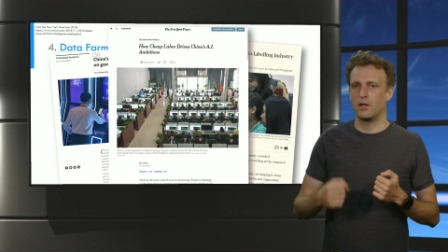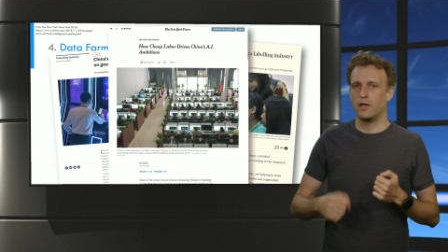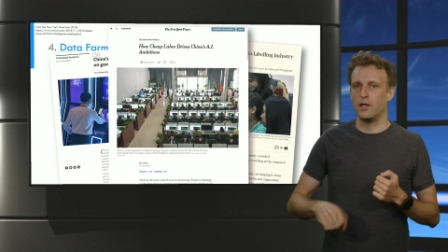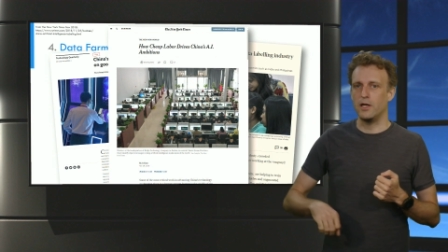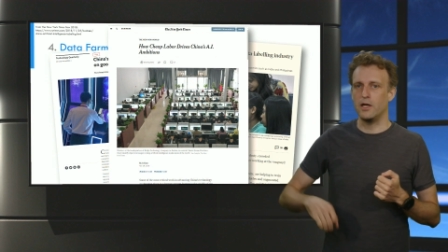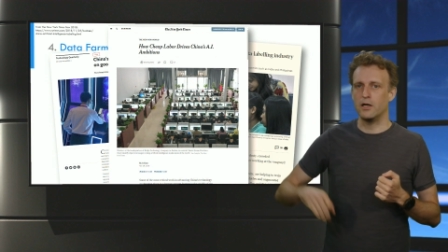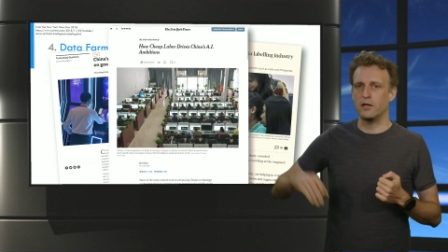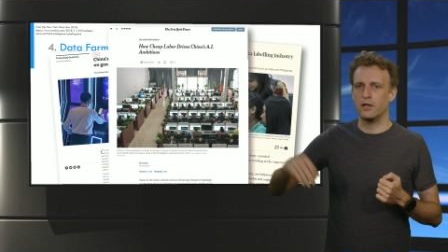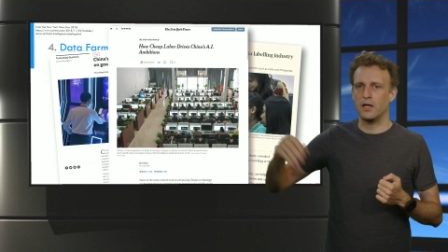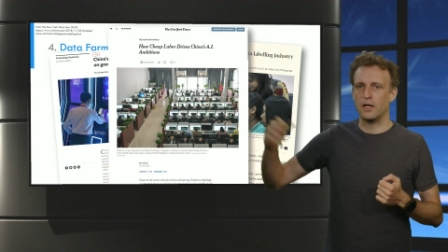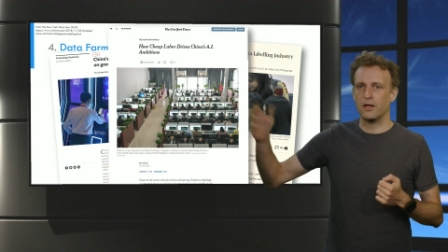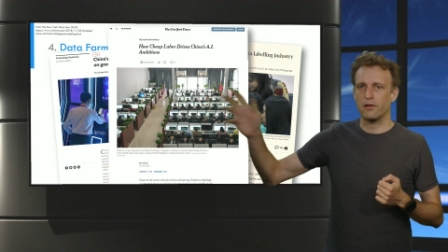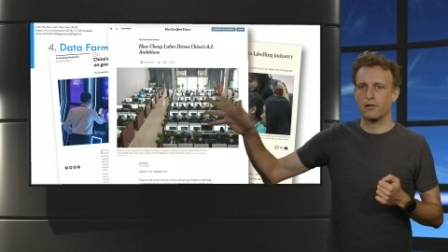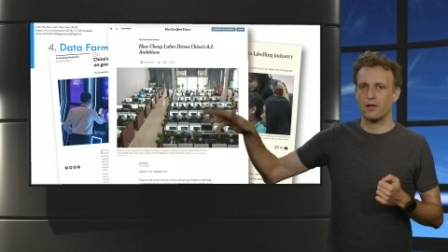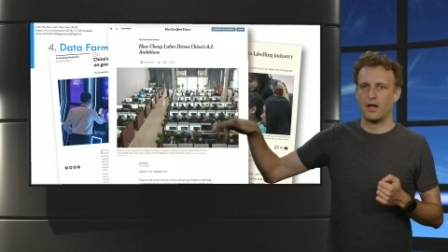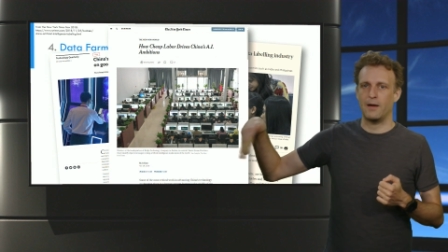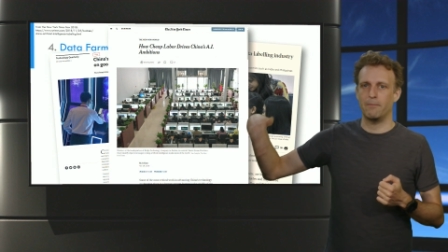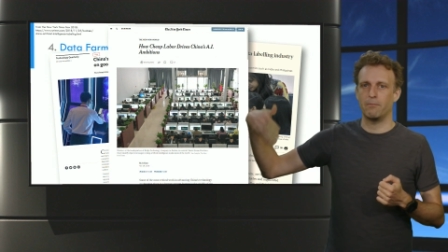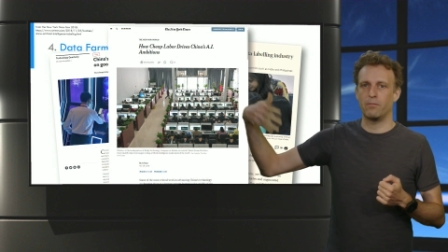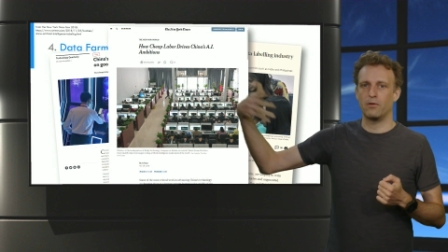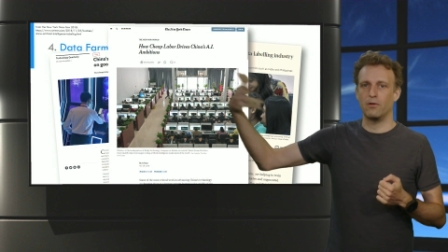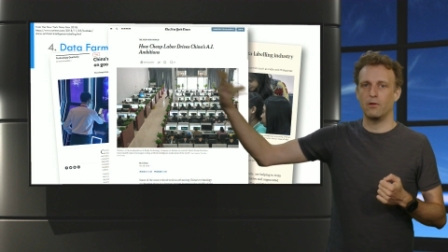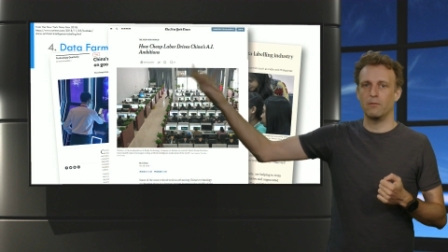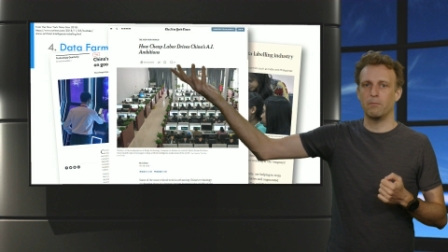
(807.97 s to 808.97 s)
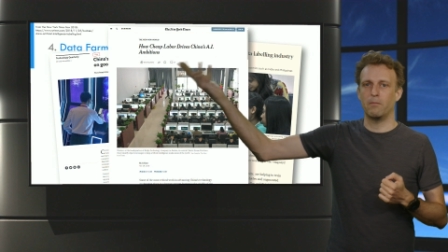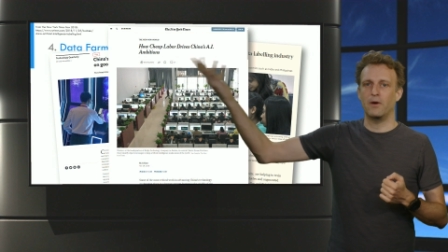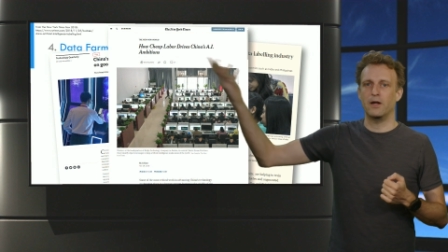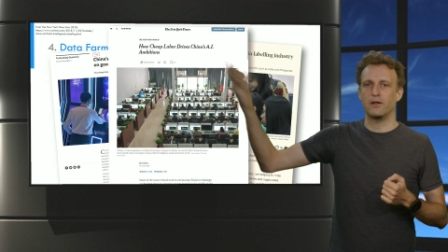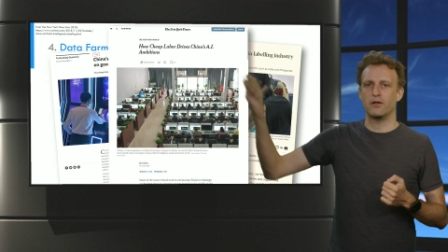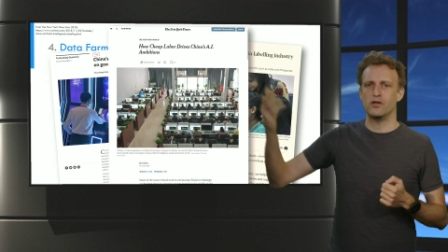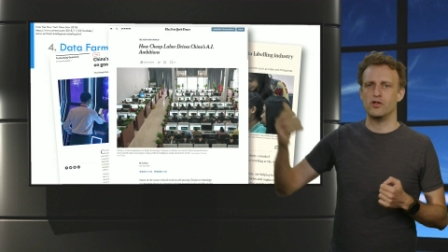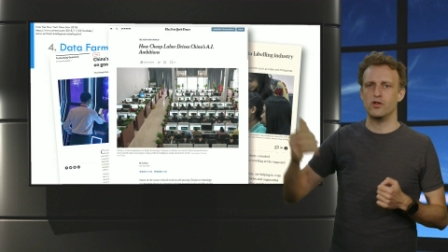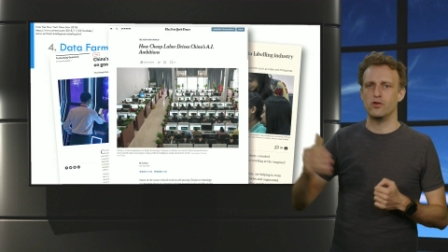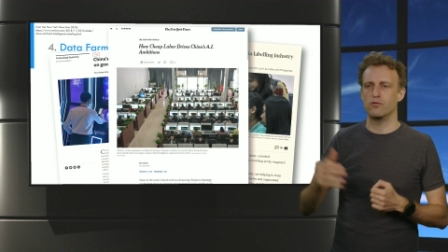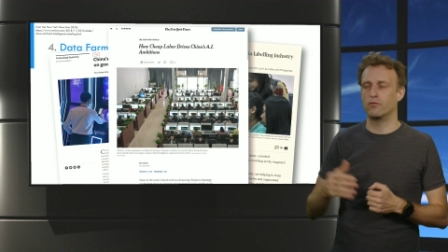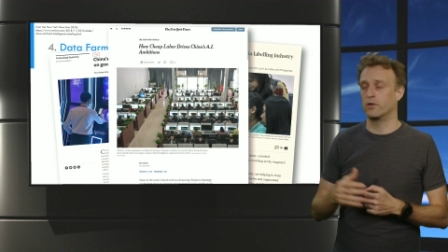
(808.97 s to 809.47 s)
Here an example by
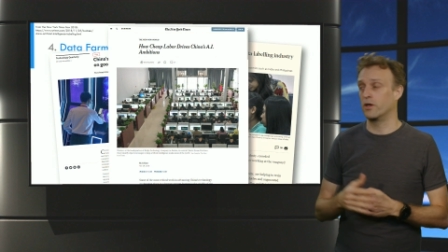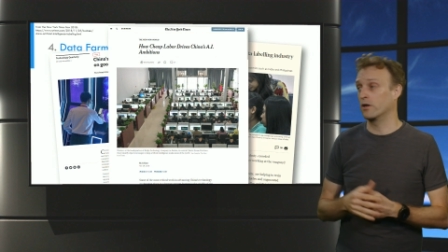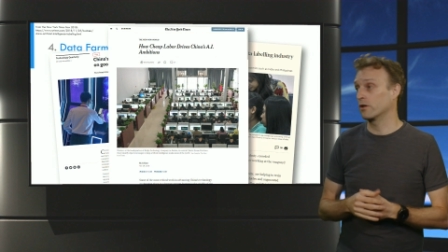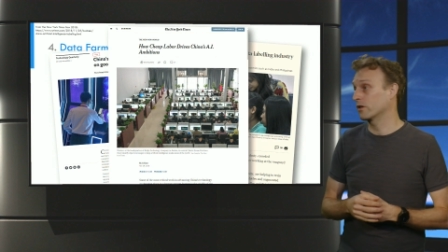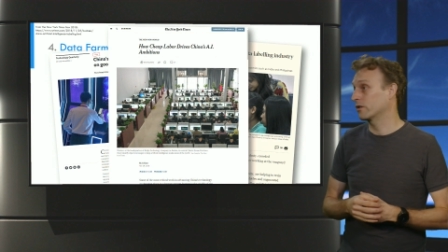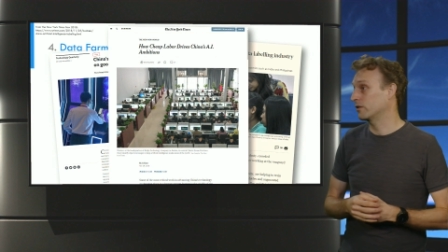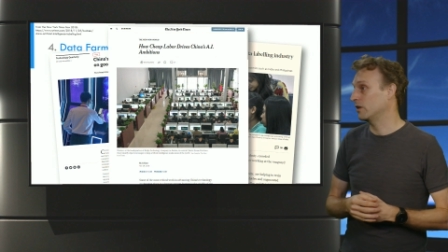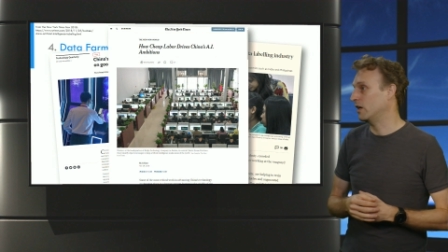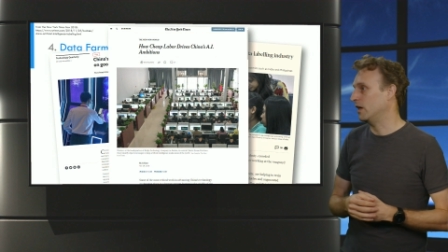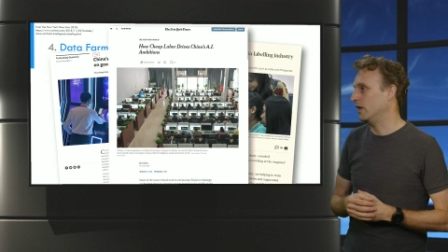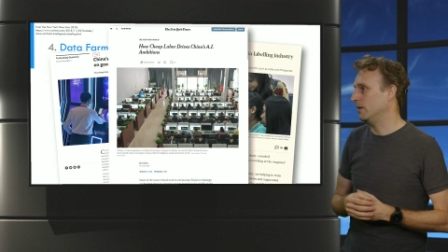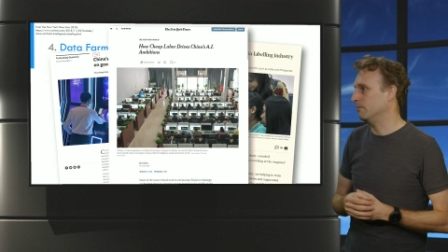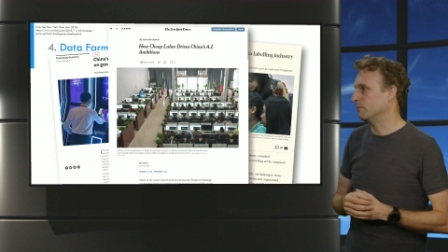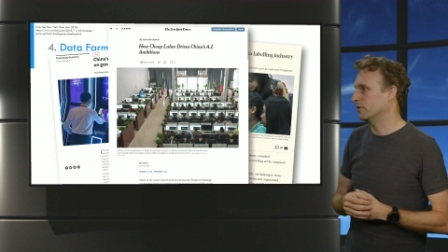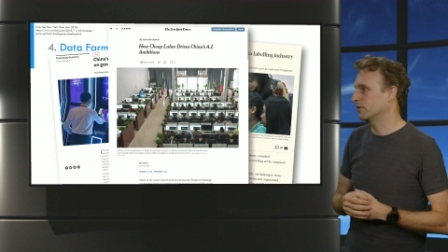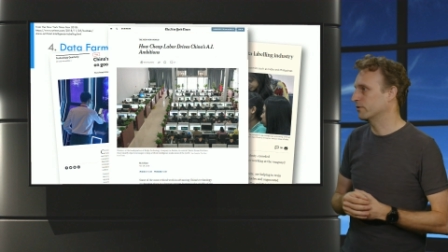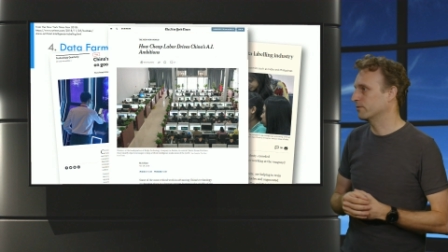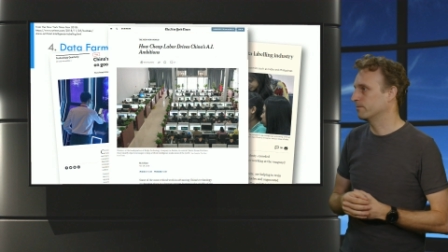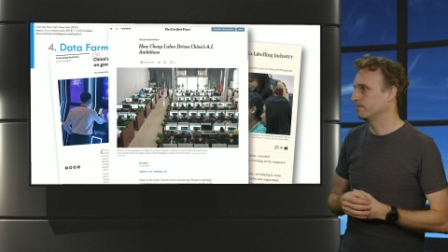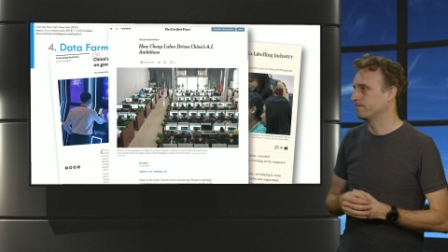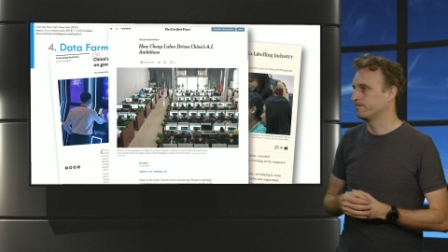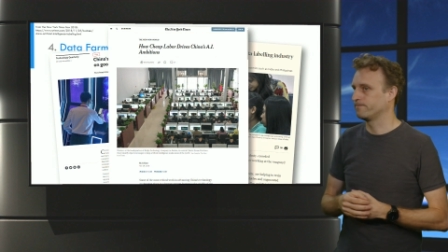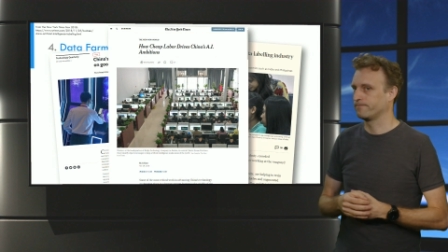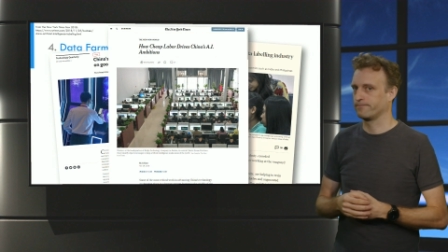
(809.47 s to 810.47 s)
the New York Times.